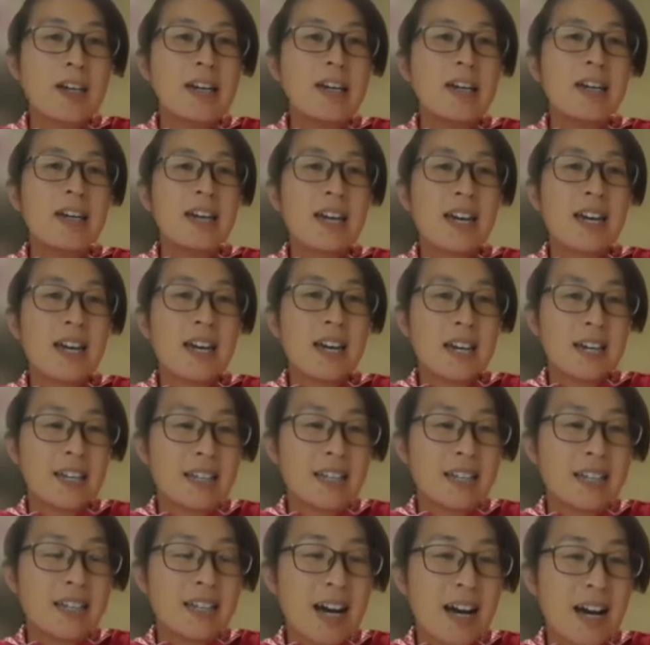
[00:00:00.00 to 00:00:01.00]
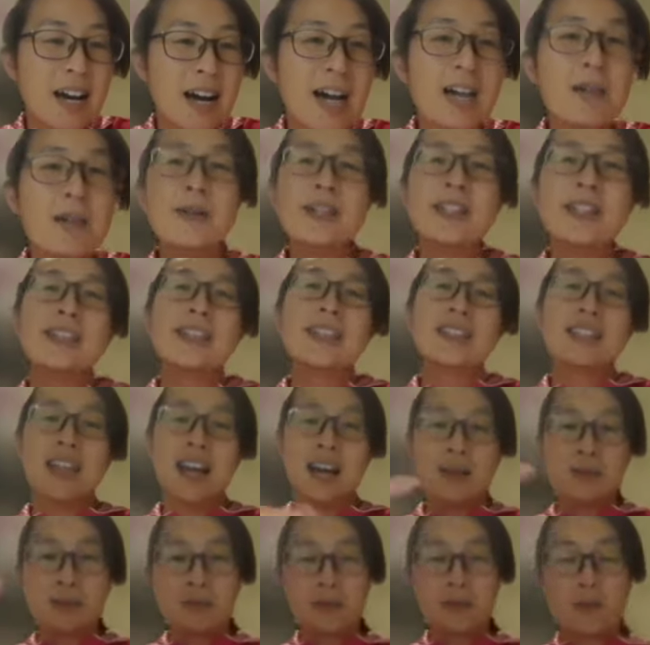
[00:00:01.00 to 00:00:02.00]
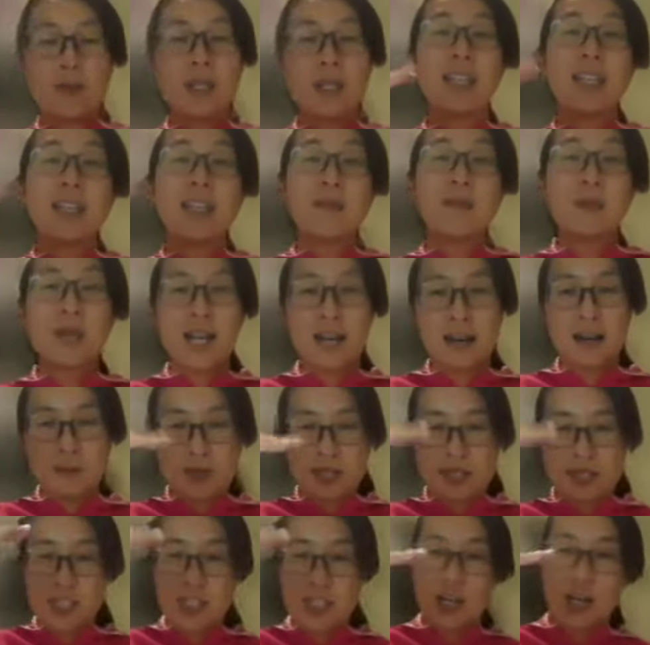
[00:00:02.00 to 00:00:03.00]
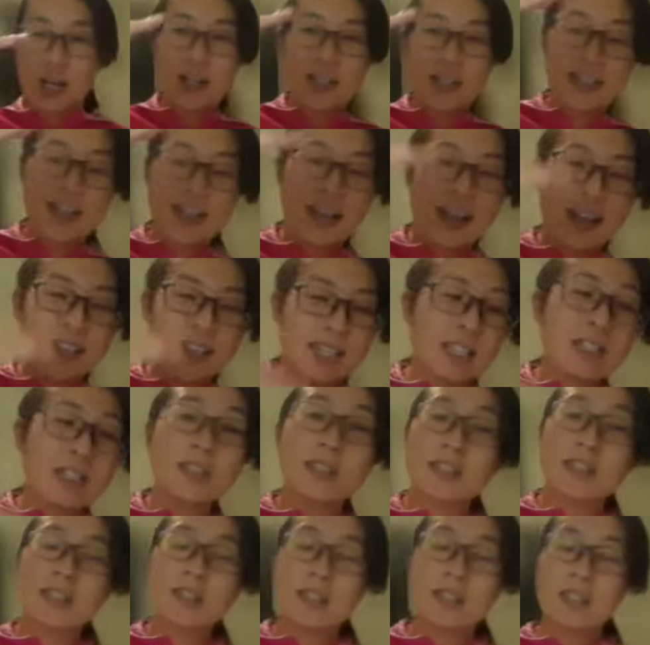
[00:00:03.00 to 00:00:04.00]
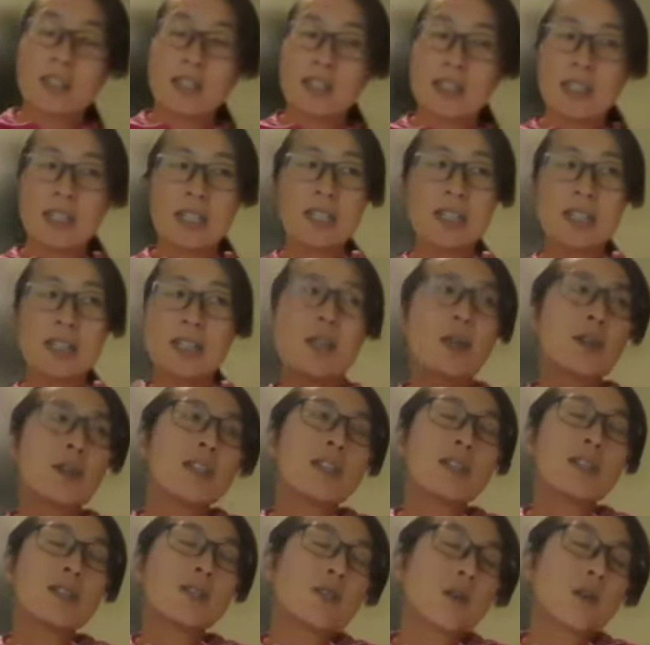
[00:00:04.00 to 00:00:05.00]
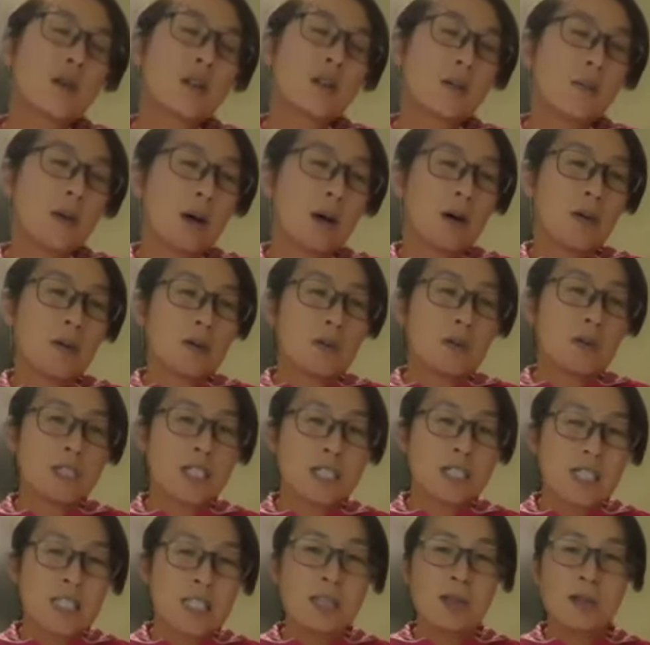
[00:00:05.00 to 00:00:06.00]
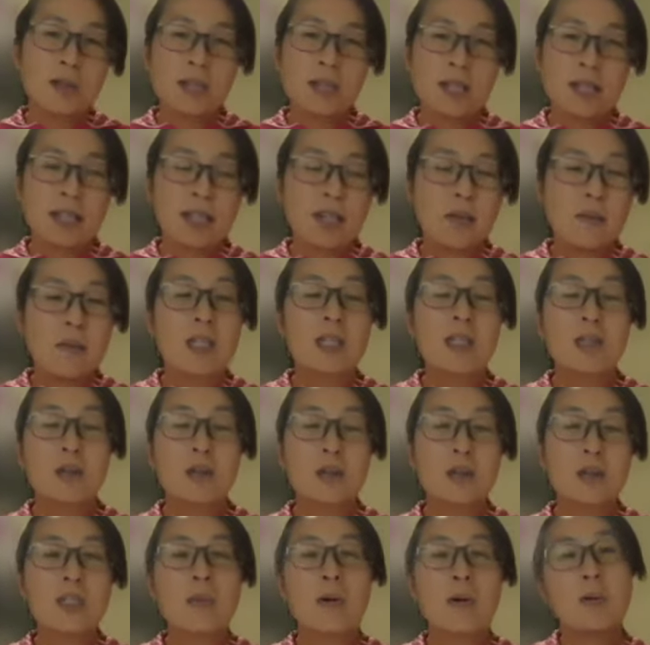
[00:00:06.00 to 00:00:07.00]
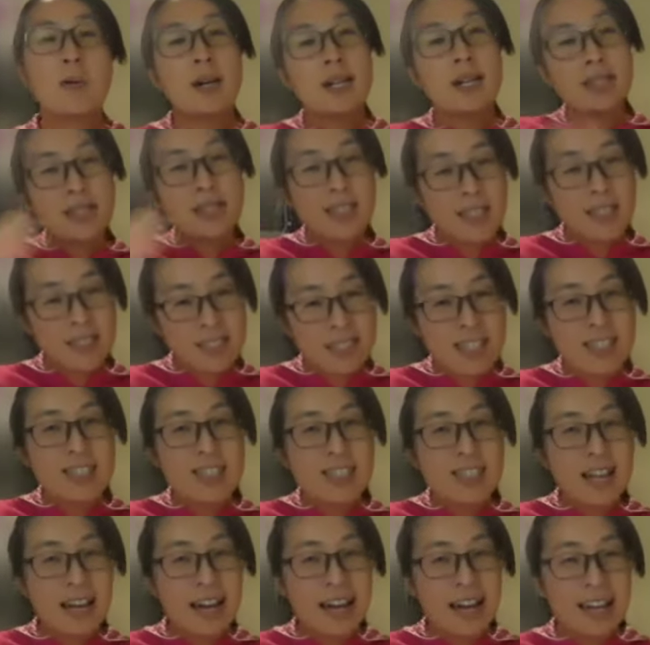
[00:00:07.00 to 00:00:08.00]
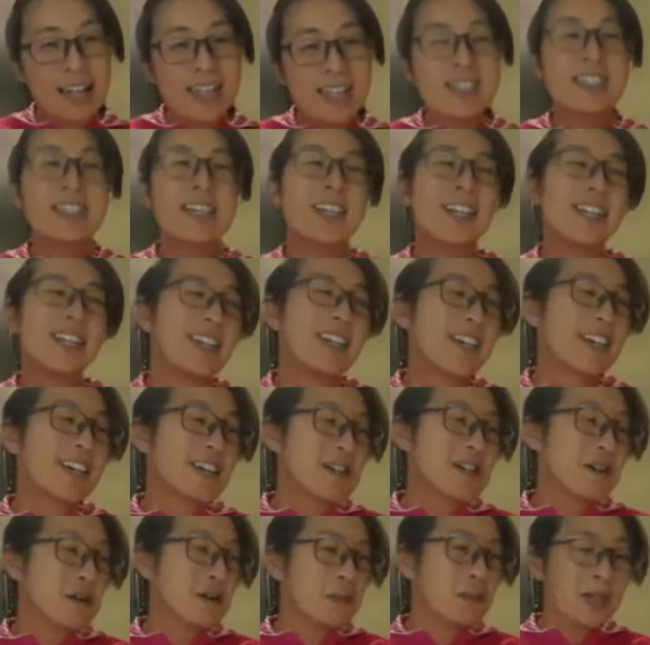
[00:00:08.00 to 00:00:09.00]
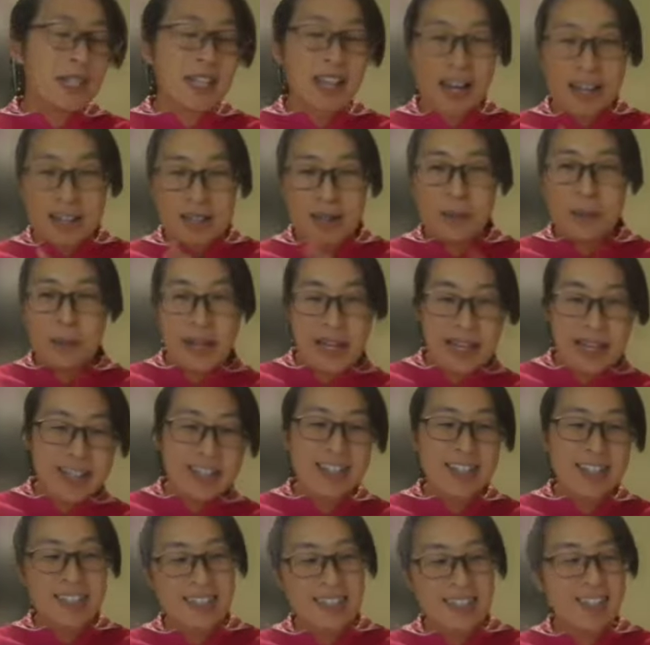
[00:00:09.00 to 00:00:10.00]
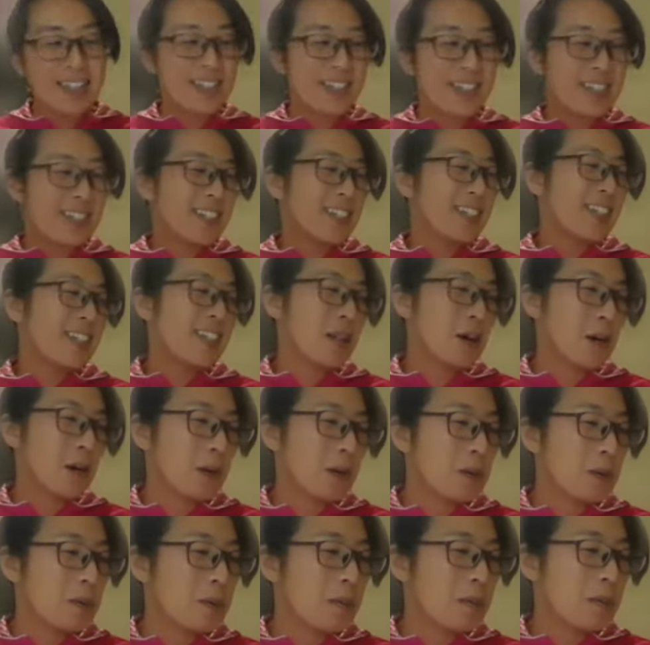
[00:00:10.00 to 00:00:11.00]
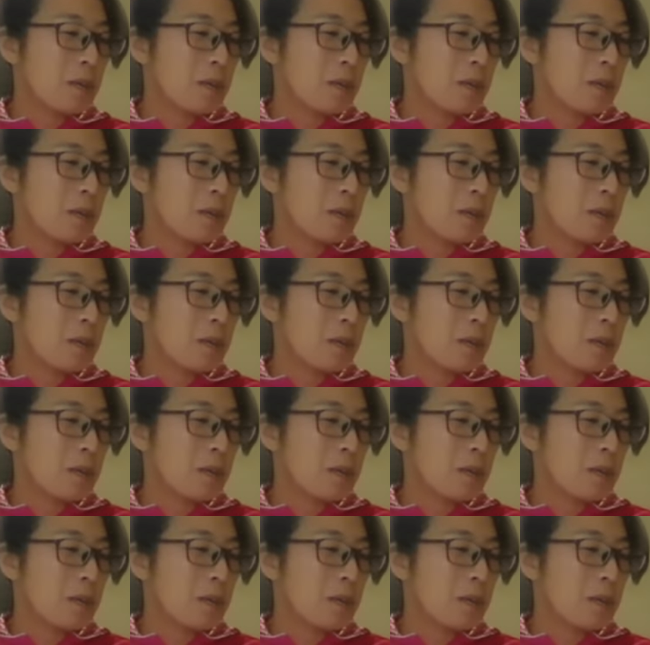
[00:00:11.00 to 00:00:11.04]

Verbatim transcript: yeah and i basically have we we have this chart that it's it you know it doesn't talk about of course disease or anything, but it talks about what the kids likes and we kind of like you know